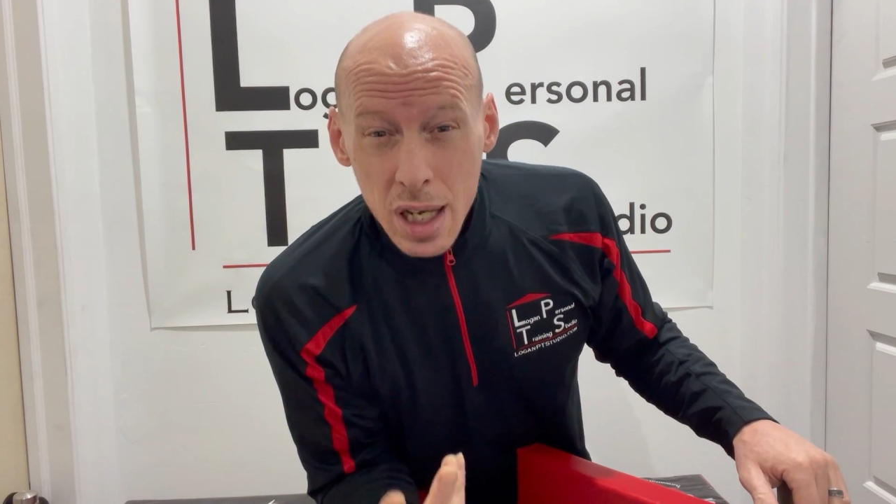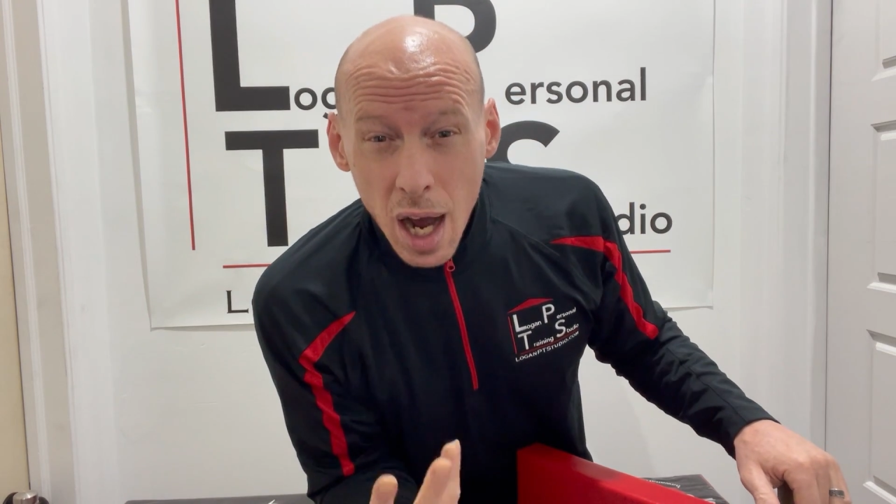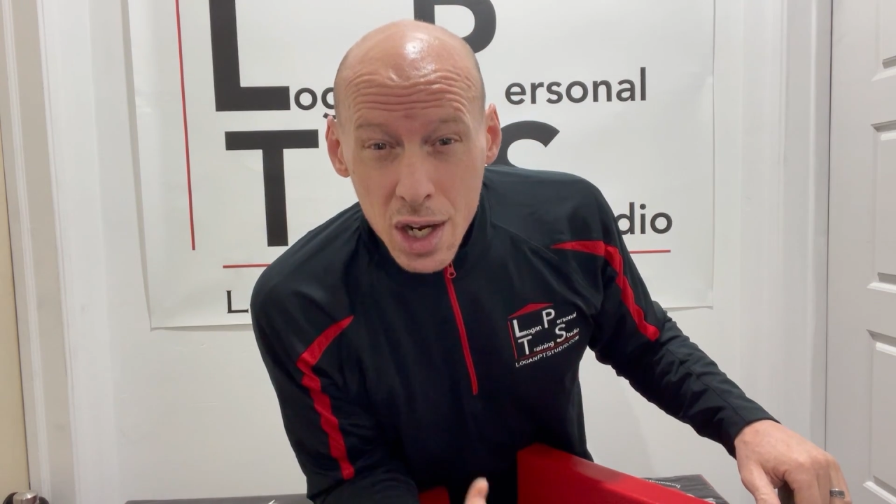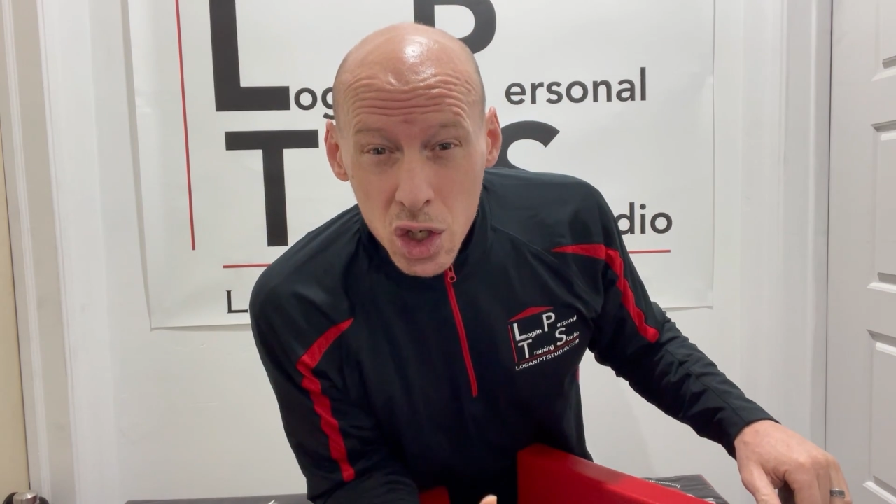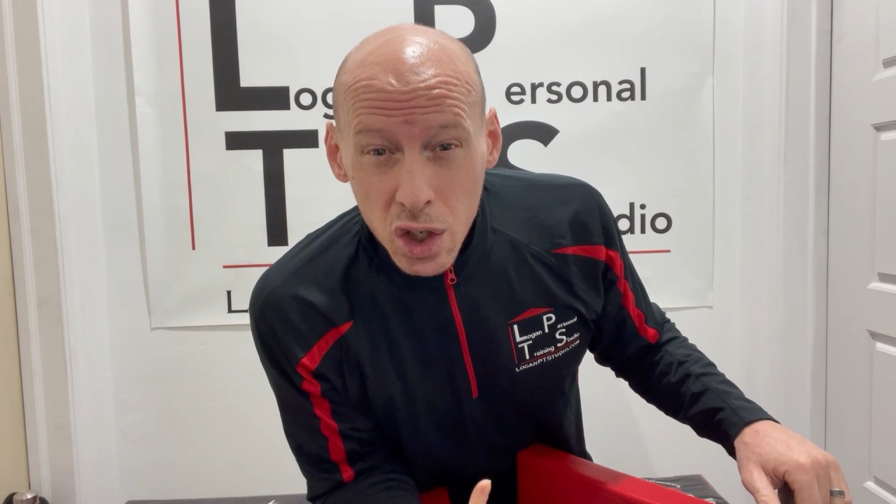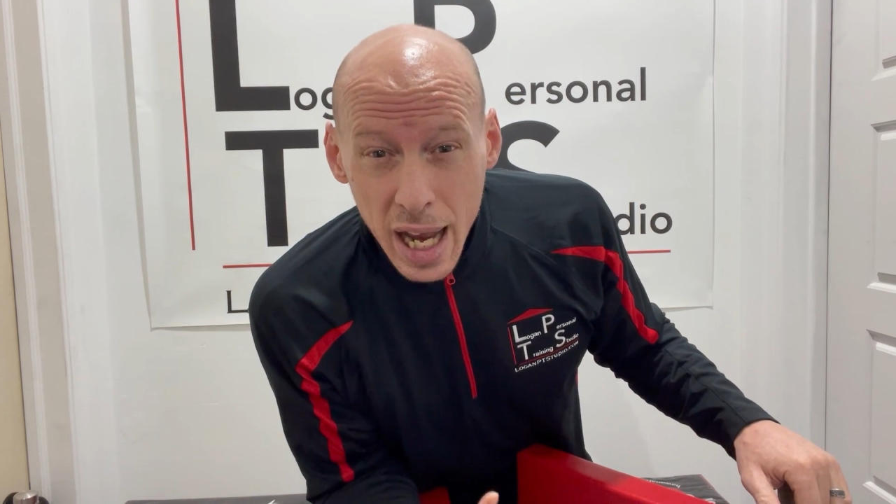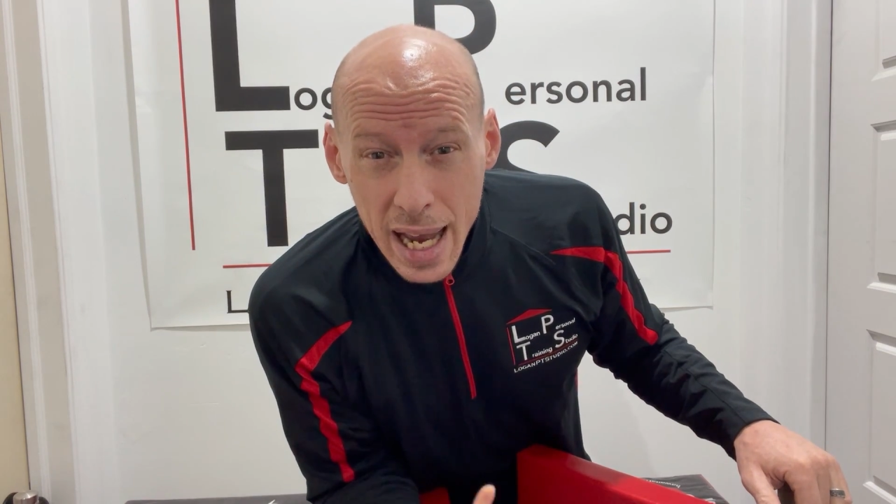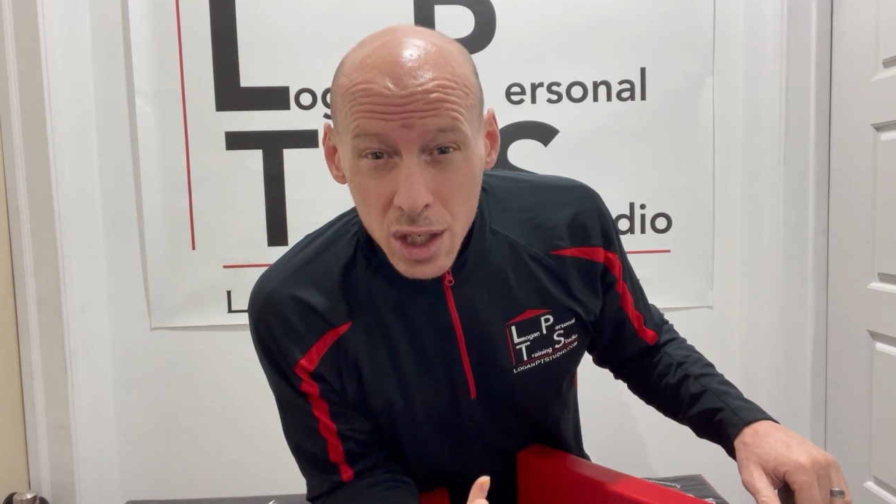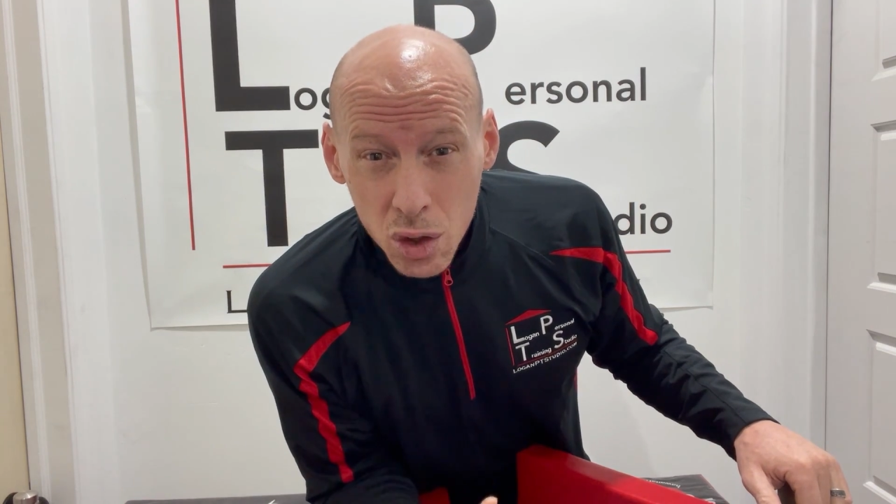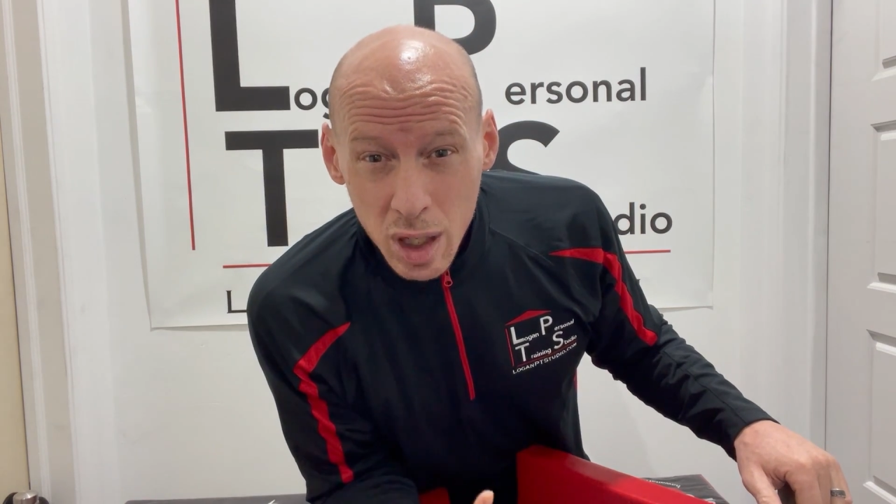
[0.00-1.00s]

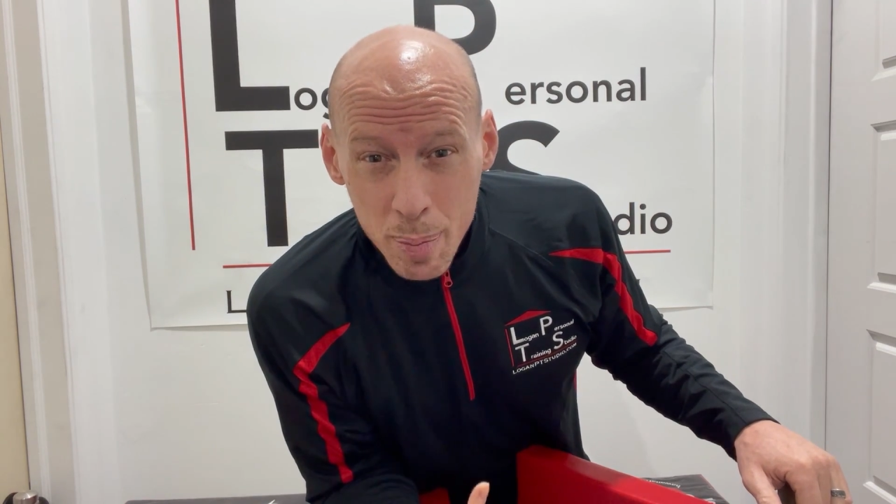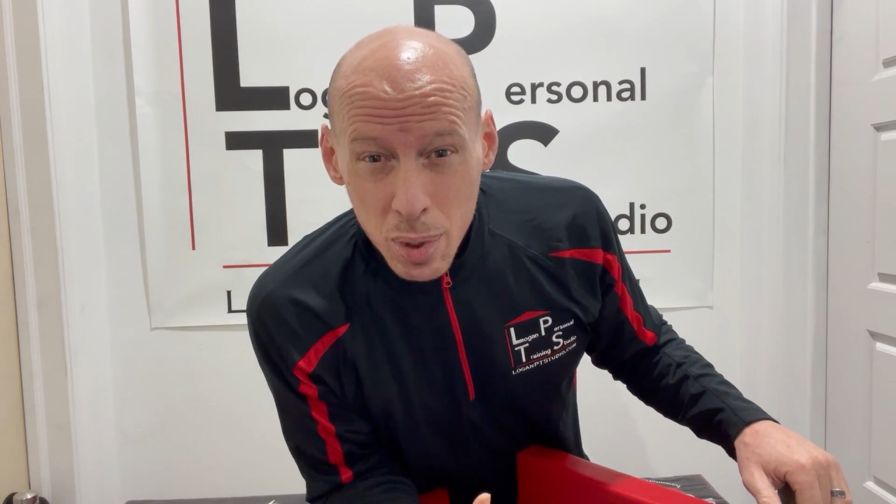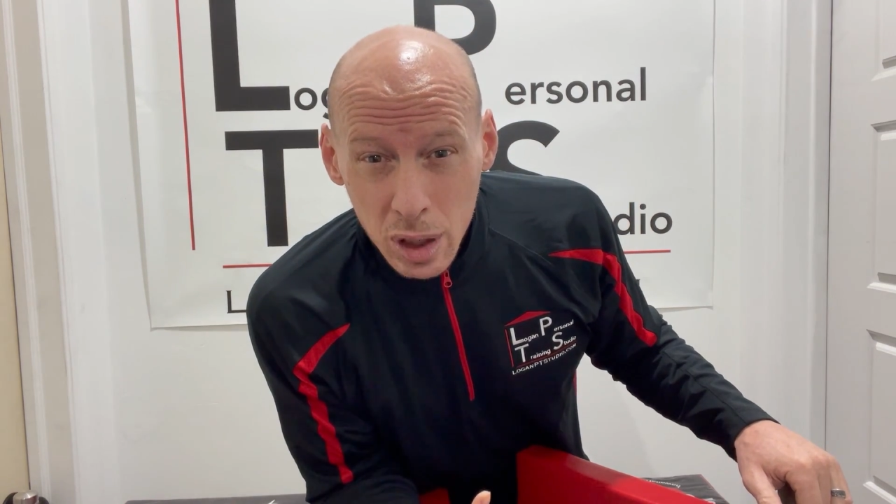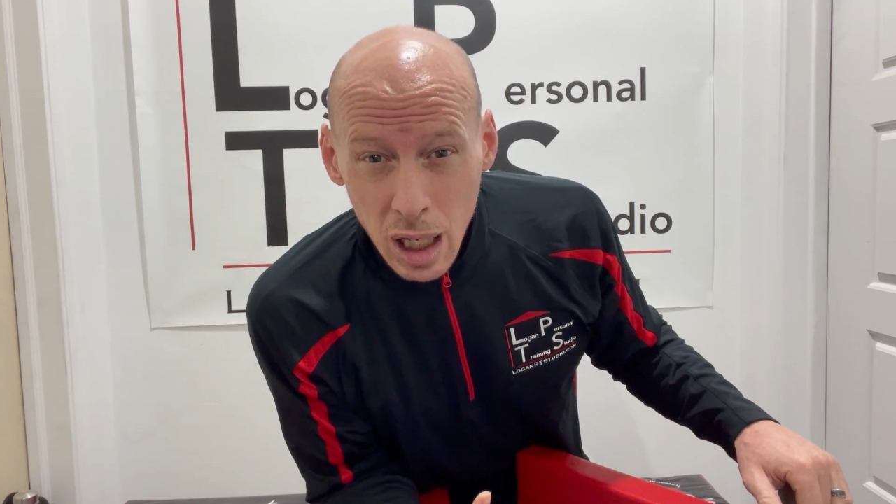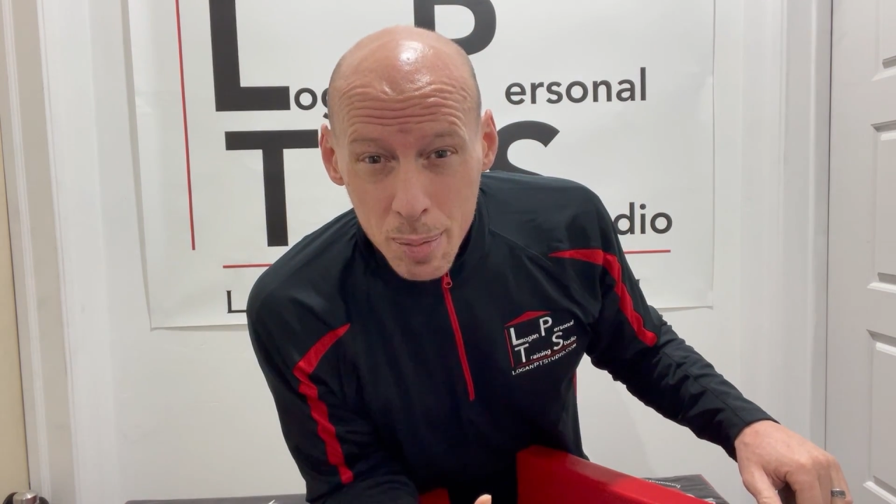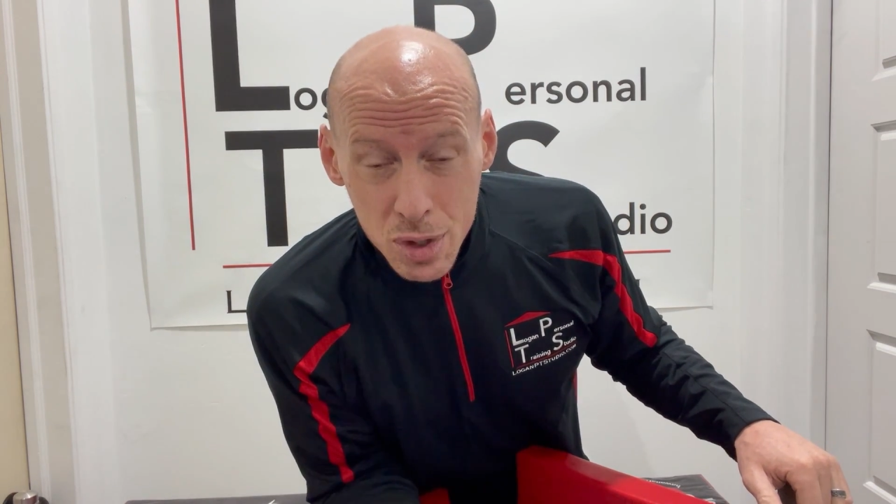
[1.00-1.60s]
underhand grip pull-ups.